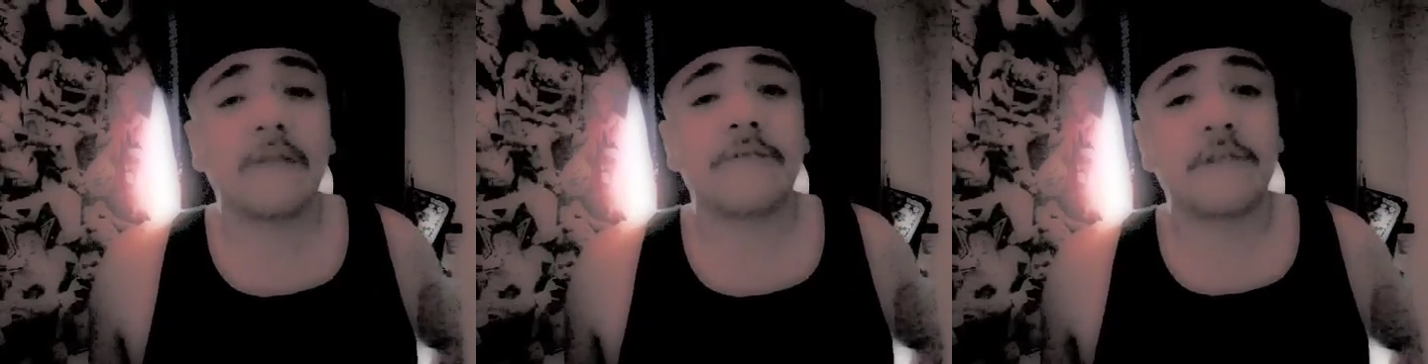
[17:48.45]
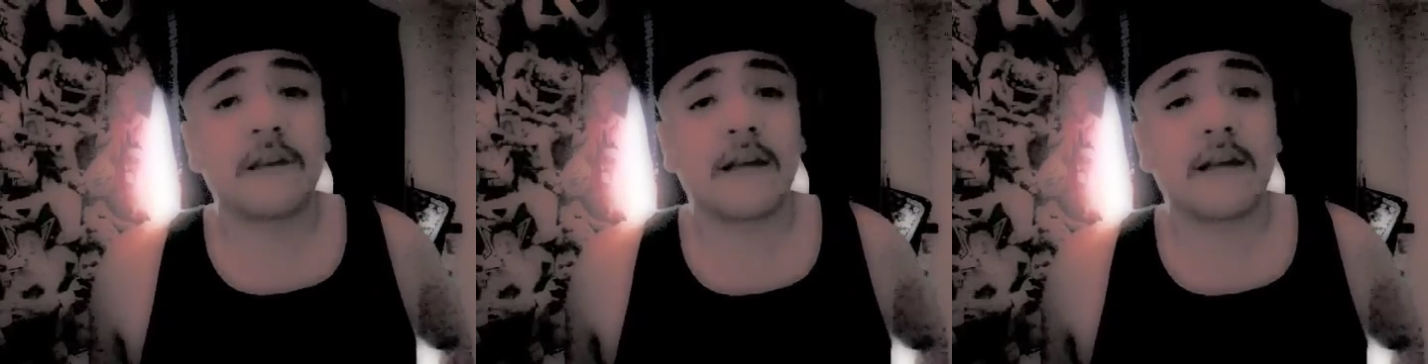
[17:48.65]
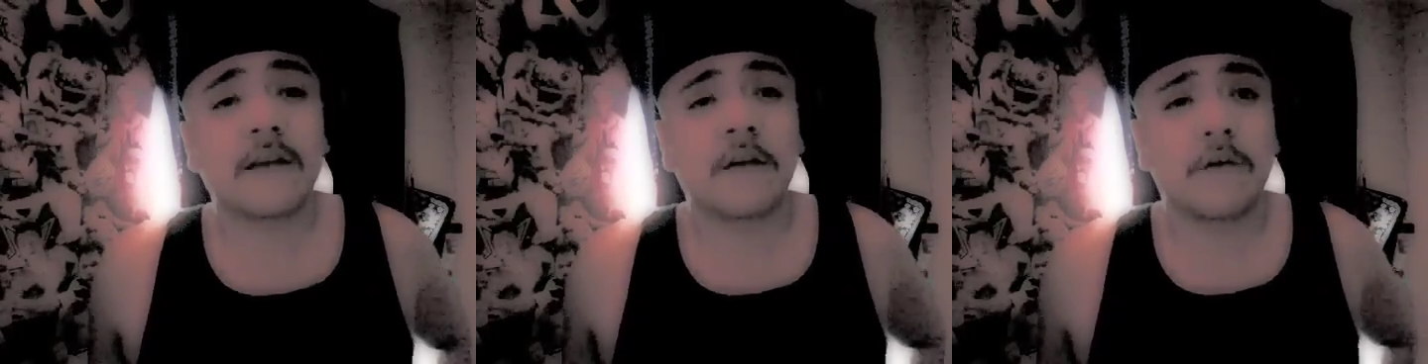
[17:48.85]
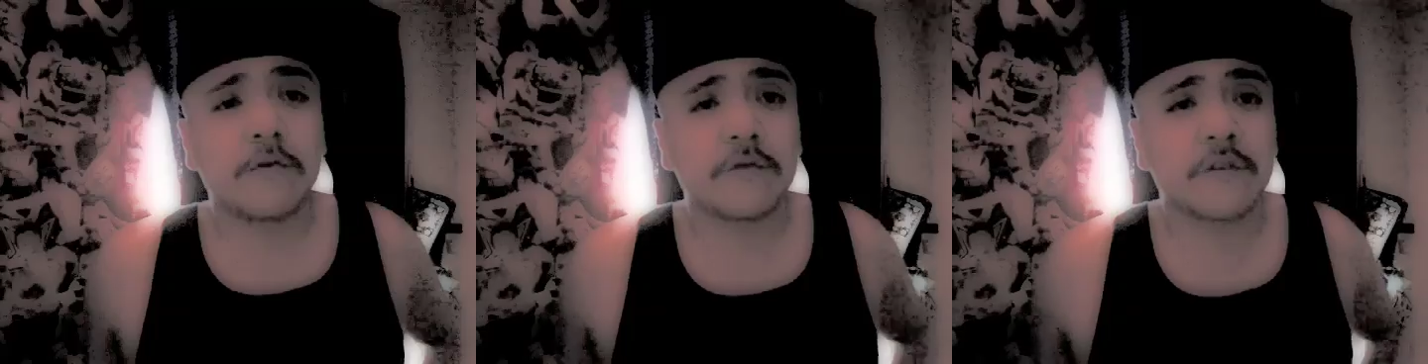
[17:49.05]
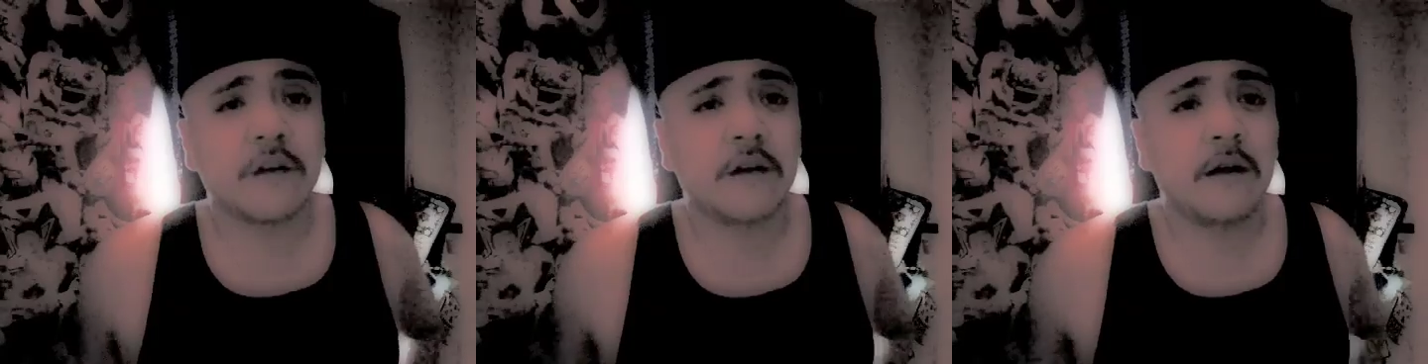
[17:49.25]
feel like
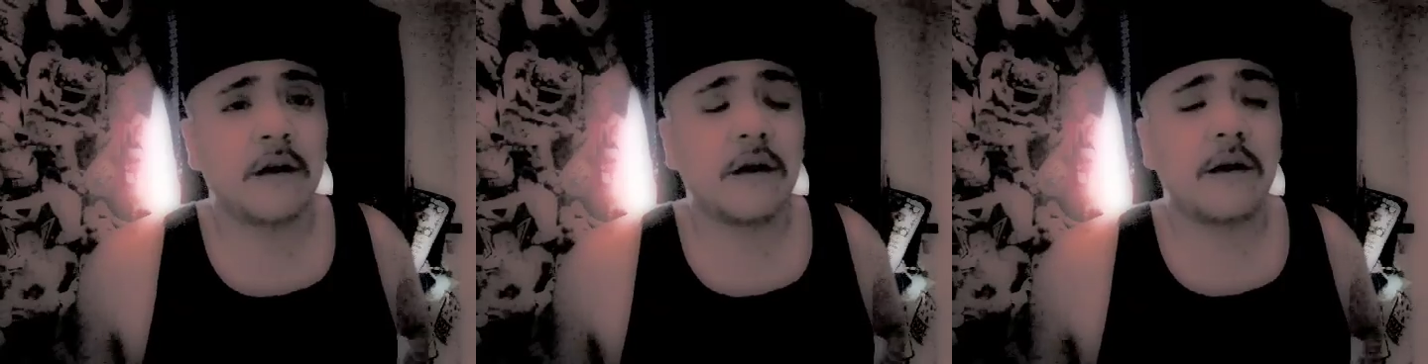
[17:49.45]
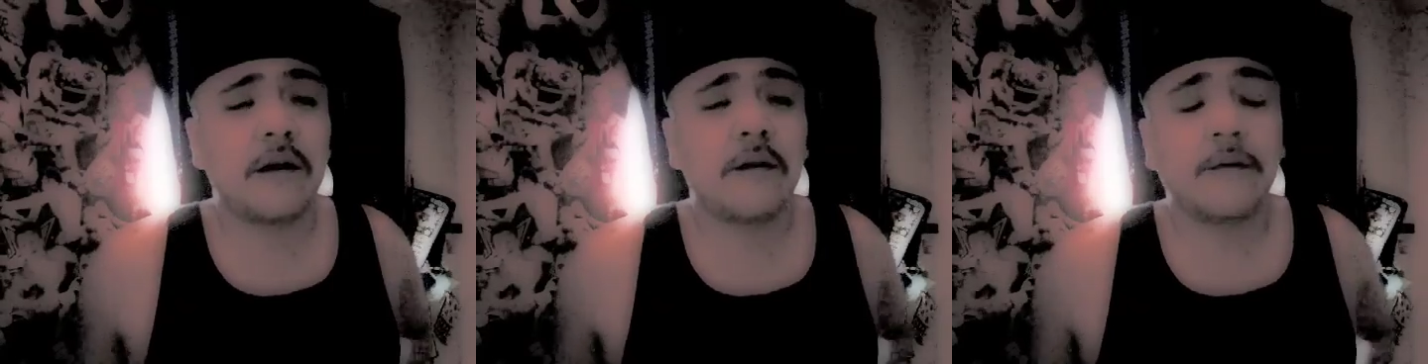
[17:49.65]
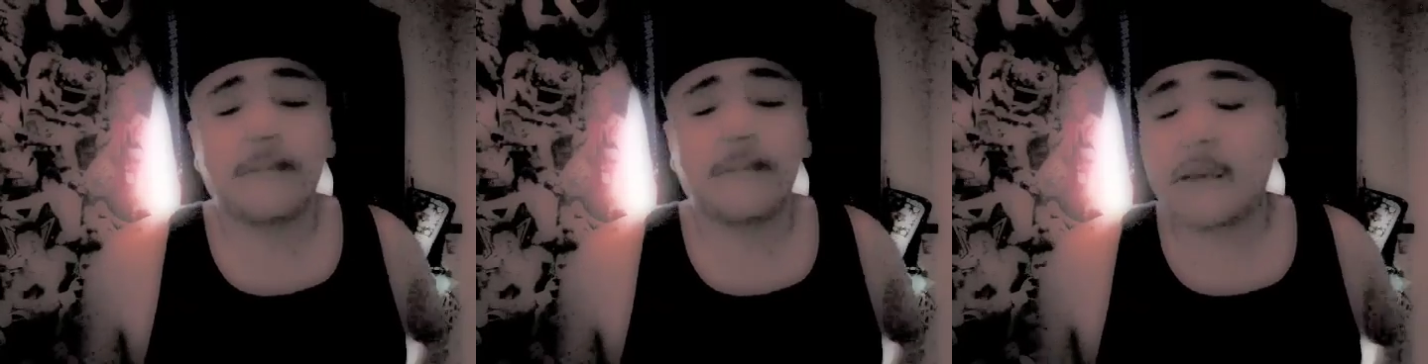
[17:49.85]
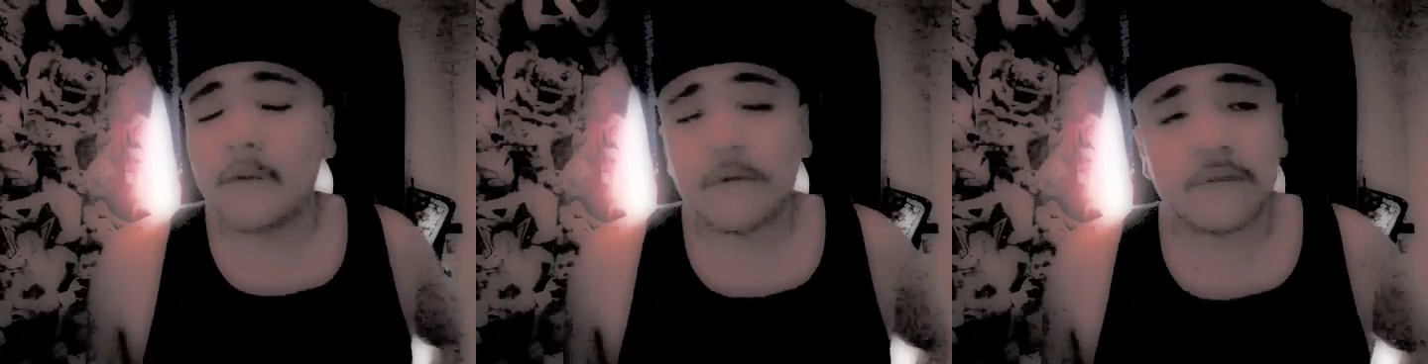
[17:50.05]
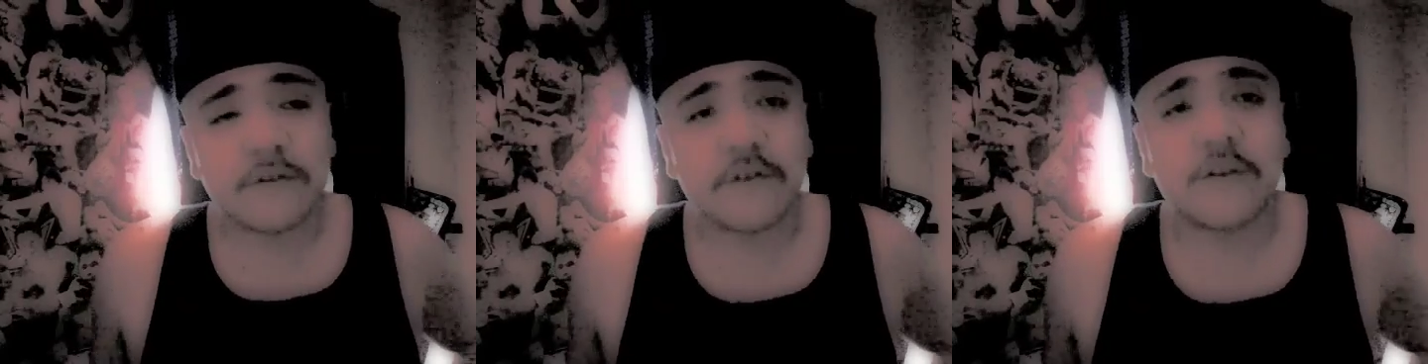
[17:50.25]

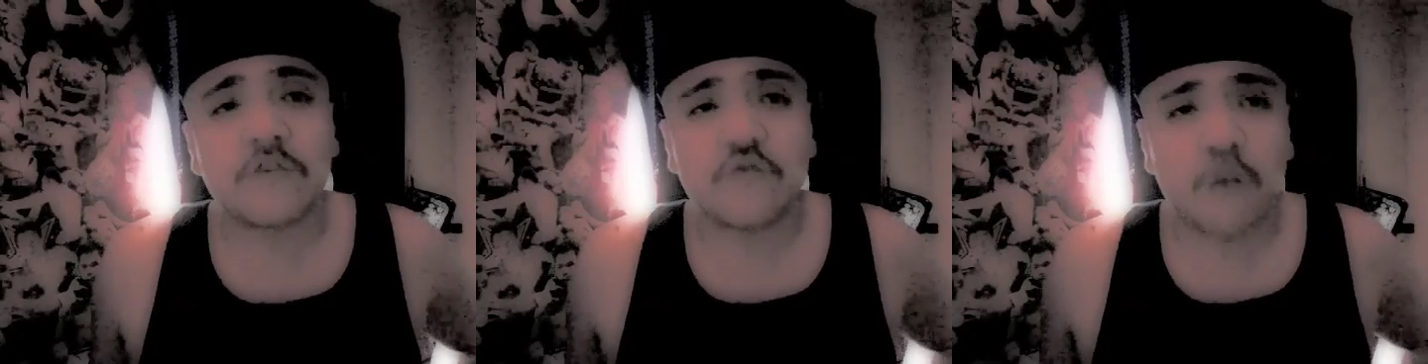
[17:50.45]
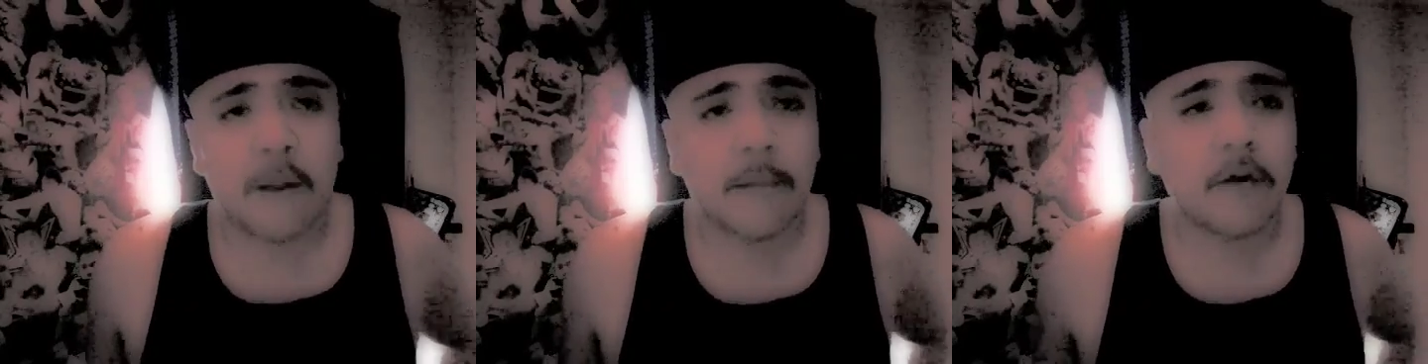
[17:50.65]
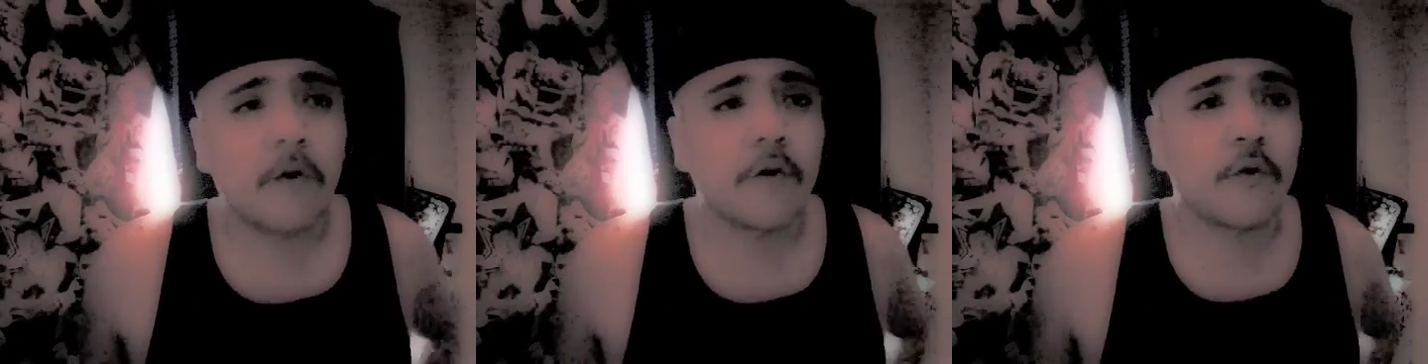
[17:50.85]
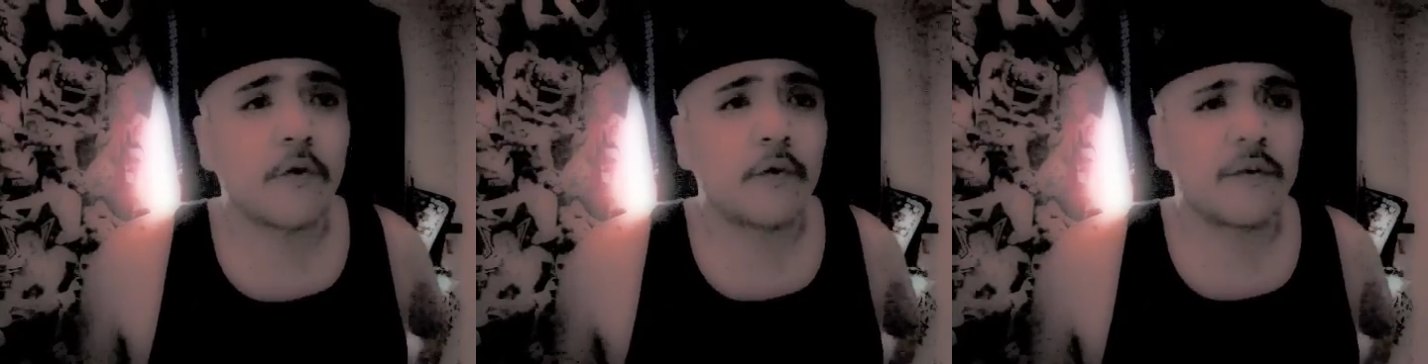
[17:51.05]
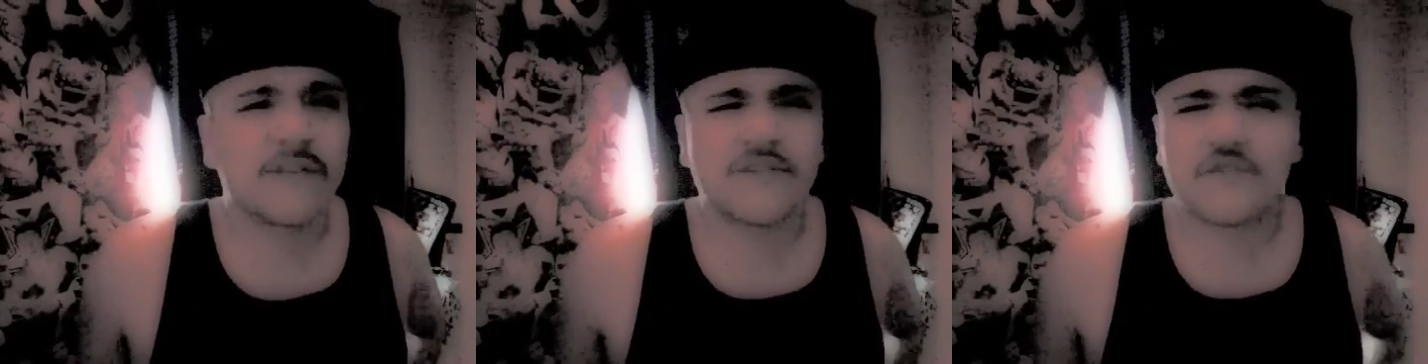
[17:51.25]
Mayweather's gonna drop Cotto
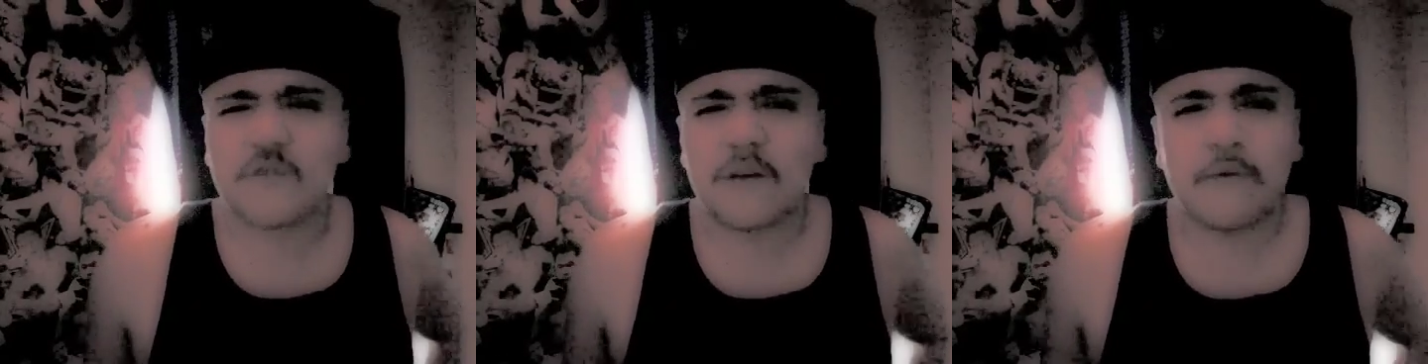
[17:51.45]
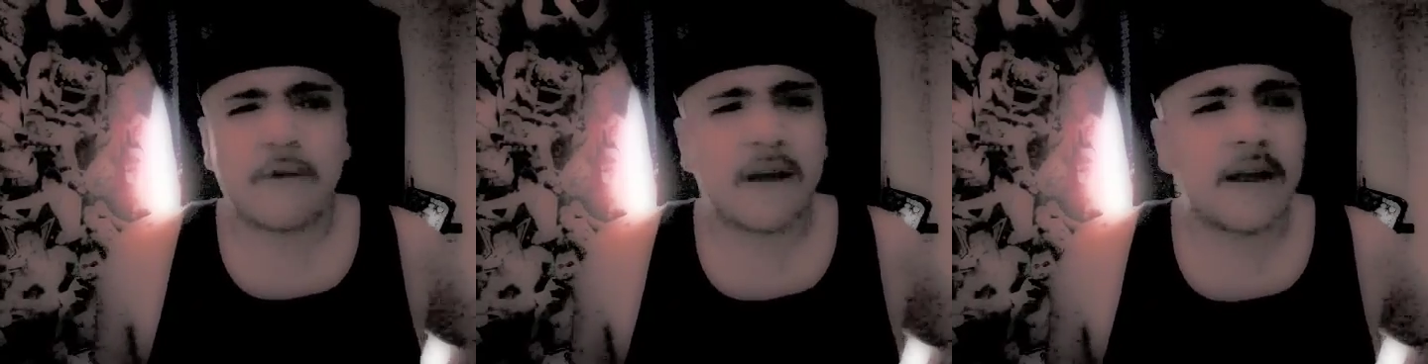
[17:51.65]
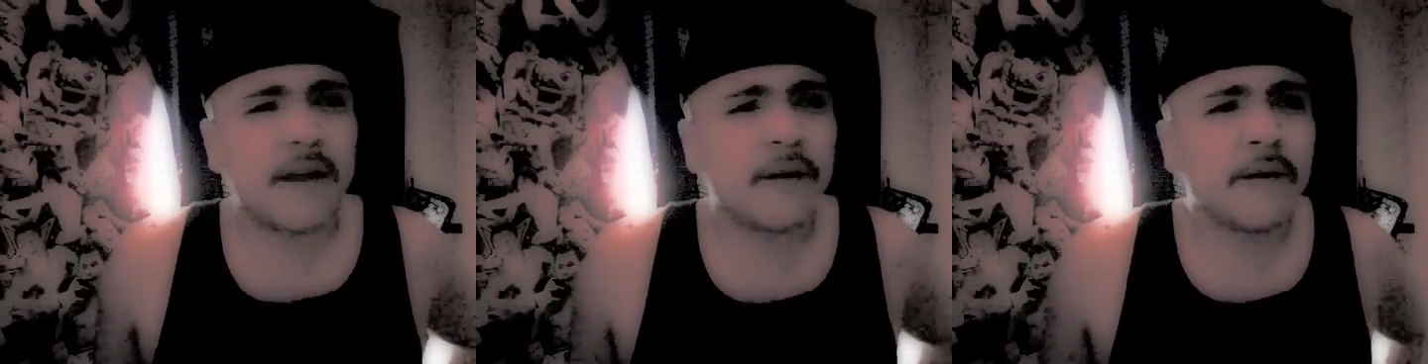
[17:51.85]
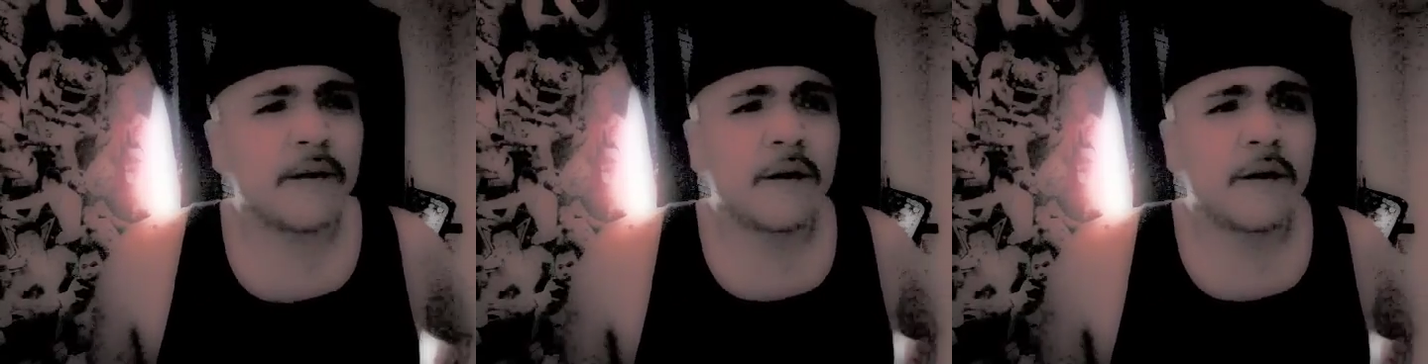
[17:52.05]
with a straight right.